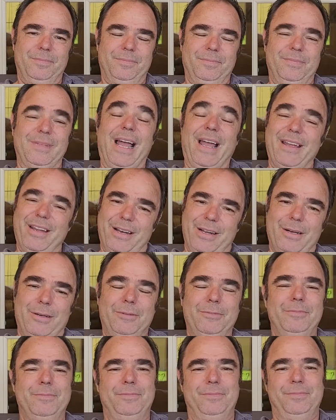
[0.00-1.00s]
now you
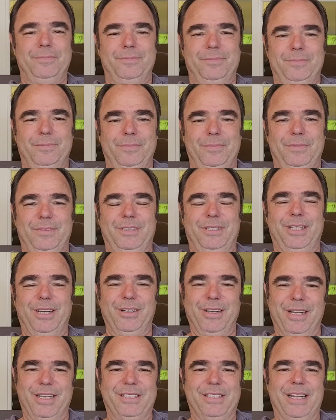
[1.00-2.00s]
know. Till
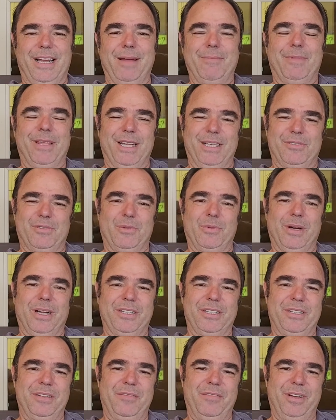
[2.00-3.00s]
next time, thanks for
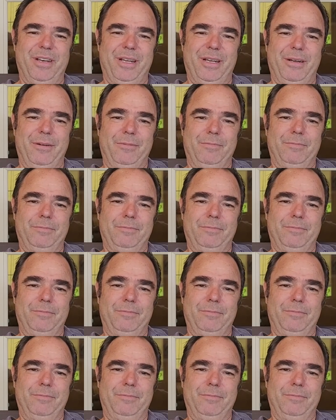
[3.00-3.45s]
watching the video.